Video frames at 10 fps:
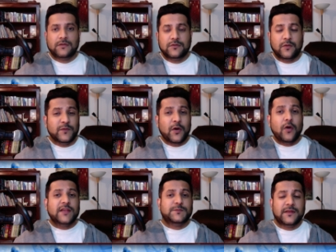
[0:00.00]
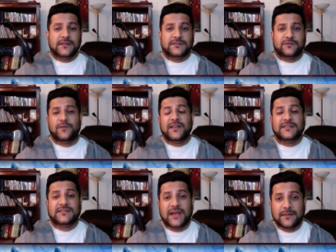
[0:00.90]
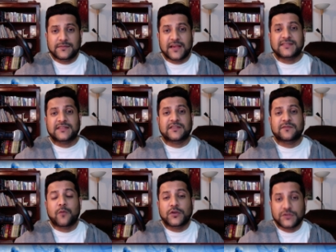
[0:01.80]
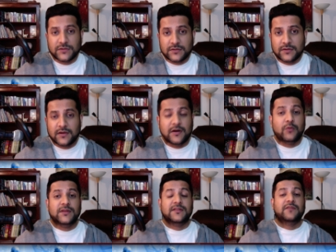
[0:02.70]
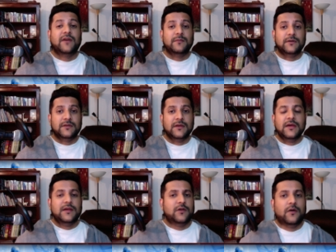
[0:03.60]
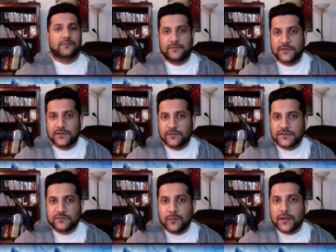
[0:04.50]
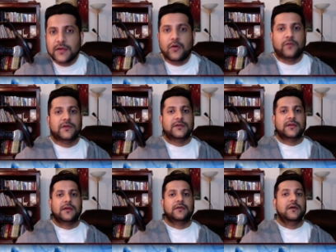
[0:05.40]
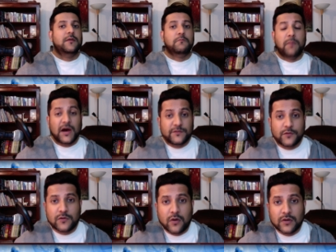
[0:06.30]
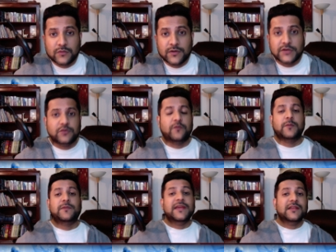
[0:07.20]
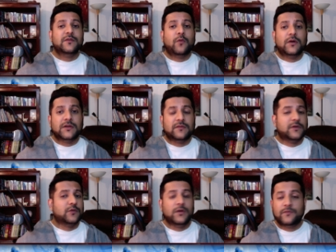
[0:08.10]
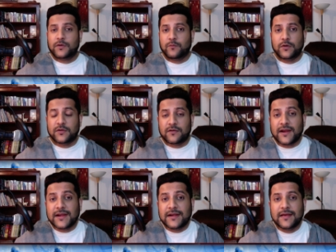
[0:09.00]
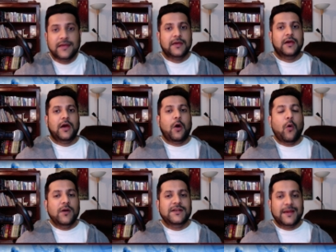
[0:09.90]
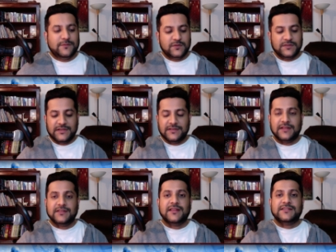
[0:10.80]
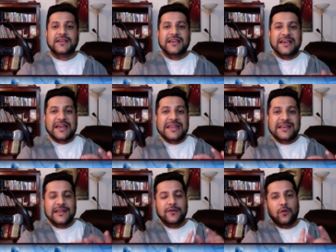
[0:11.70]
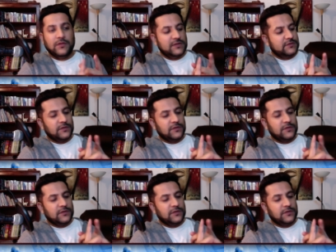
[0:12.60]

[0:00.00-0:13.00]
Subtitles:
Now we all experience various times excessive moisture around in the environment. Now, whether we are swimming or we are taking bath for a longer duration or we are playing in the water, we are going for a water ride, all times we see that there is wrinkling on the